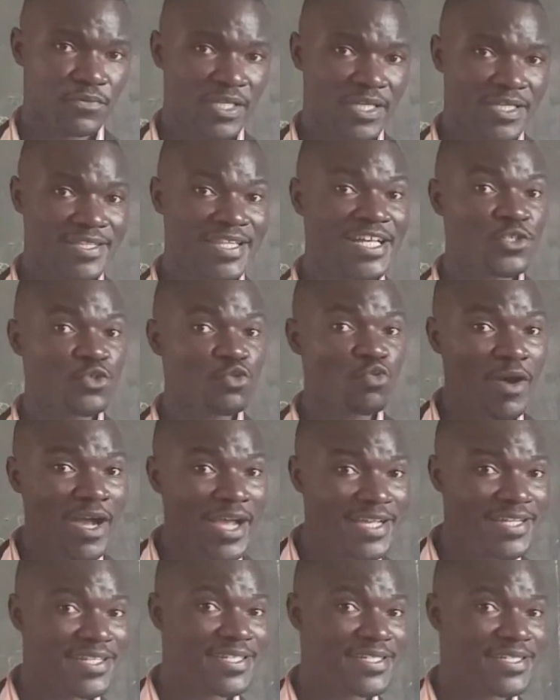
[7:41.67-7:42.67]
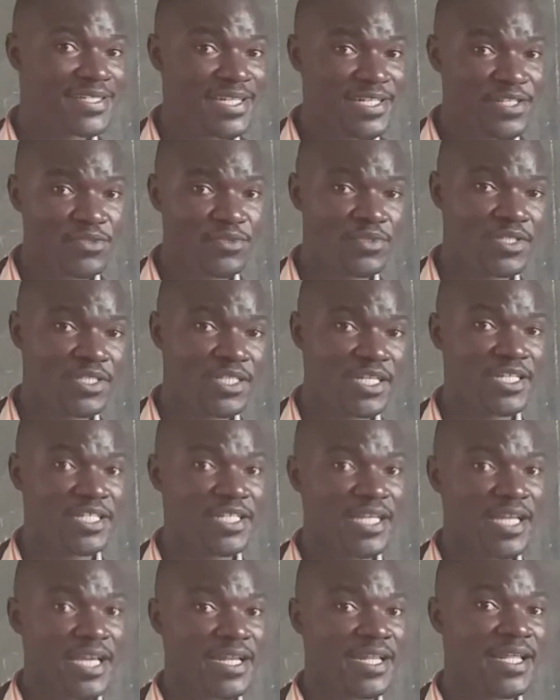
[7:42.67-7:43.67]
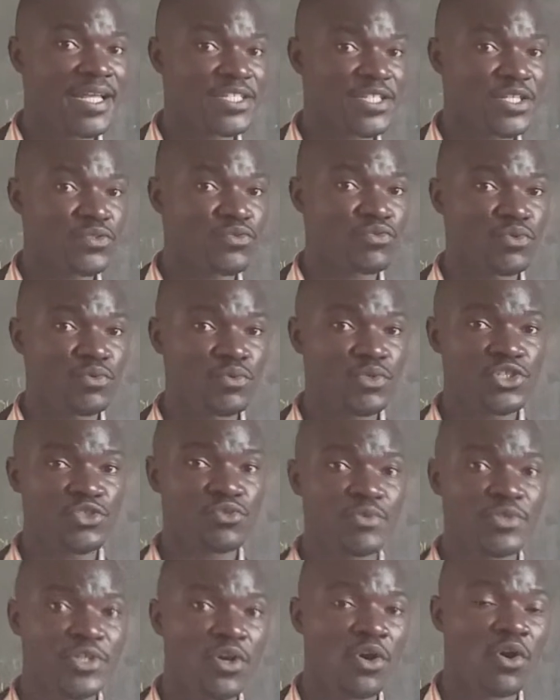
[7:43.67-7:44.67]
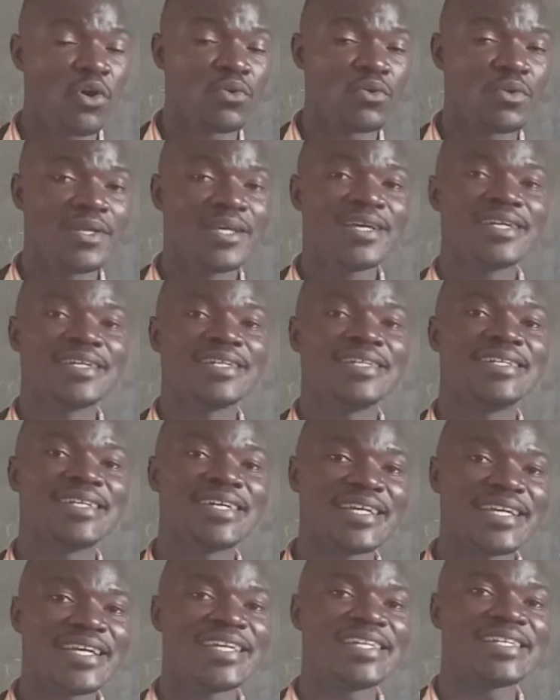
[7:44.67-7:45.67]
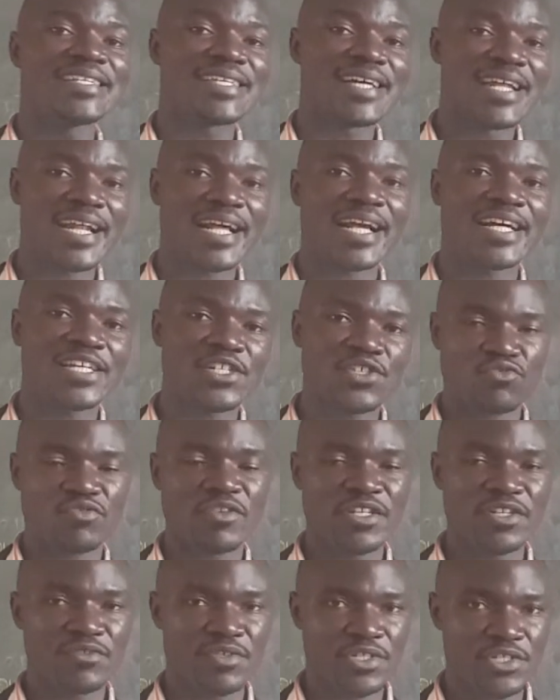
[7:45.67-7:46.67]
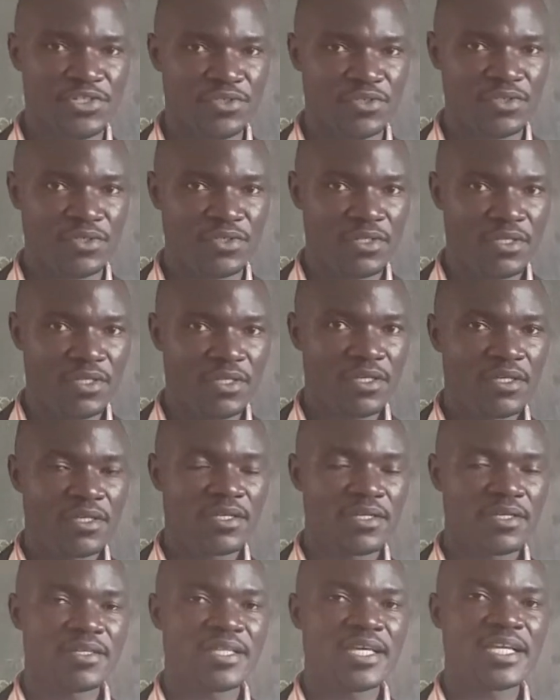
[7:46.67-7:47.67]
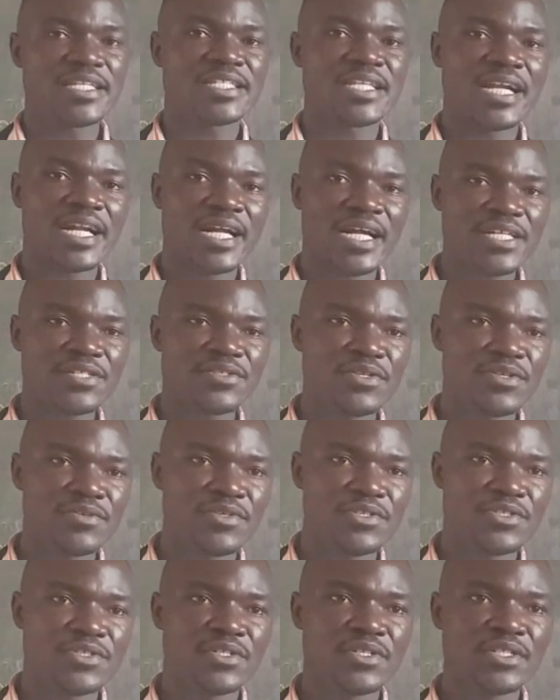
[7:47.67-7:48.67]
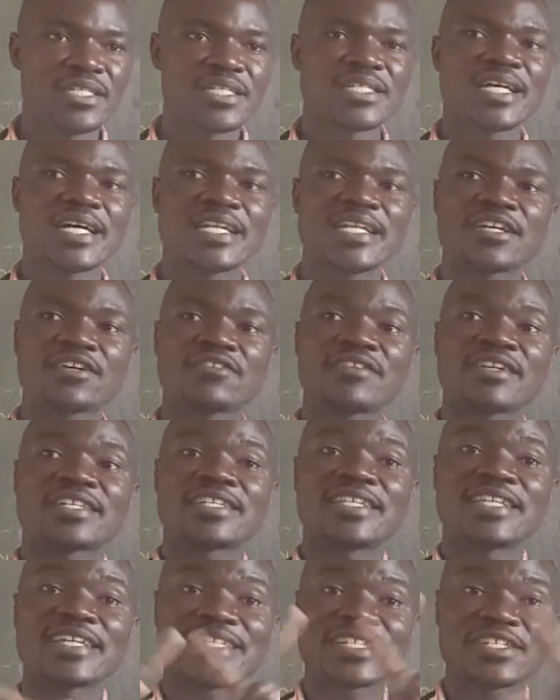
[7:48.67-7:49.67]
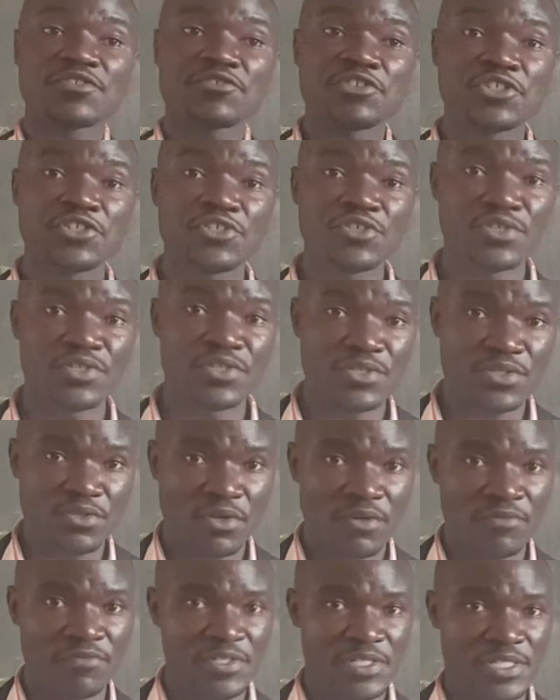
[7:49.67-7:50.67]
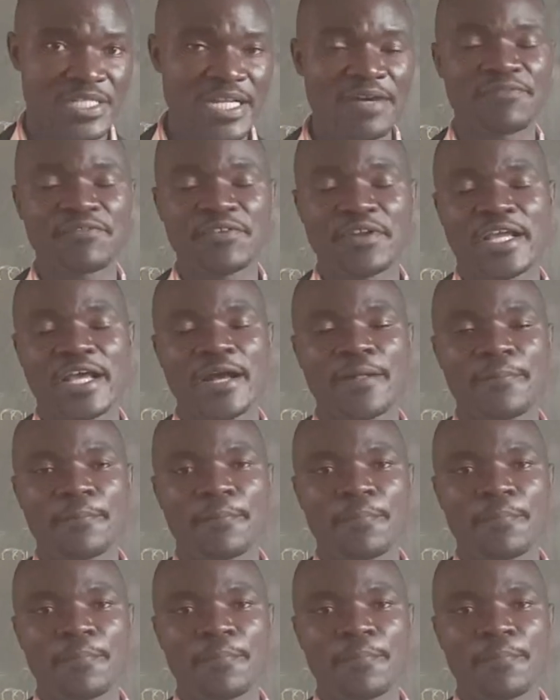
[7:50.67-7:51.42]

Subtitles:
That's why they settled in the areas of which we call the Interlacustrine region. The Interlacustrine region, these are the Great Lakes regions of East Africa.